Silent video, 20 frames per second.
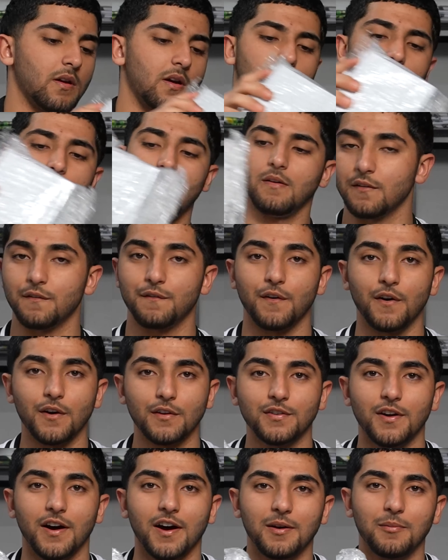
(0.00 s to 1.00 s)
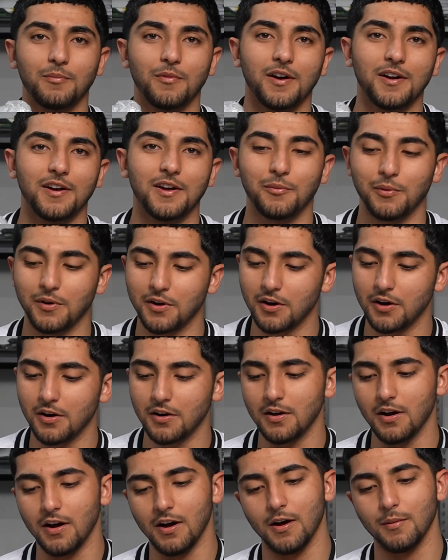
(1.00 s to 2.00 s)
All right, the first item right here we
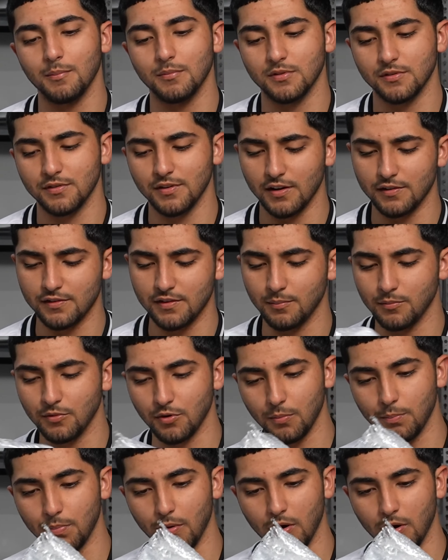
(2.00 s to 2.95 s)
got, um, it's like some little